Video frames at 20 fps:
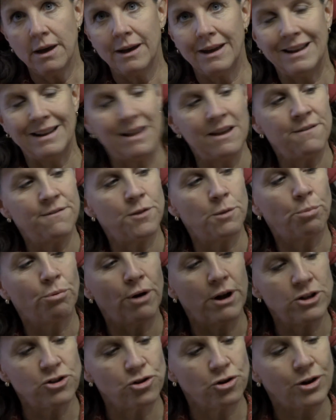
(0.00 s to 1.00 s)
And if the
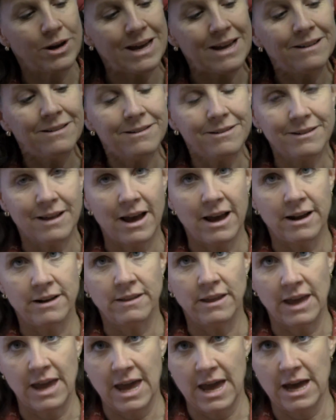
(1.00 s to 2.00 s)
pressure
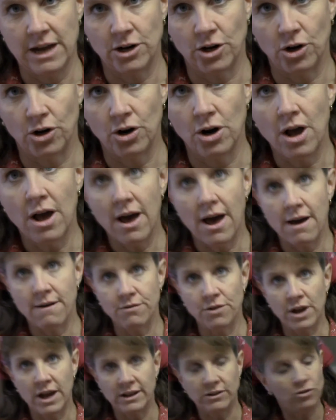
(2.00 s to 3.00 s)
inside the canner
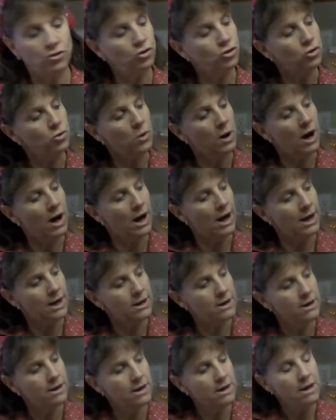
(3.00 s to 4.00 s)
ever gets too high,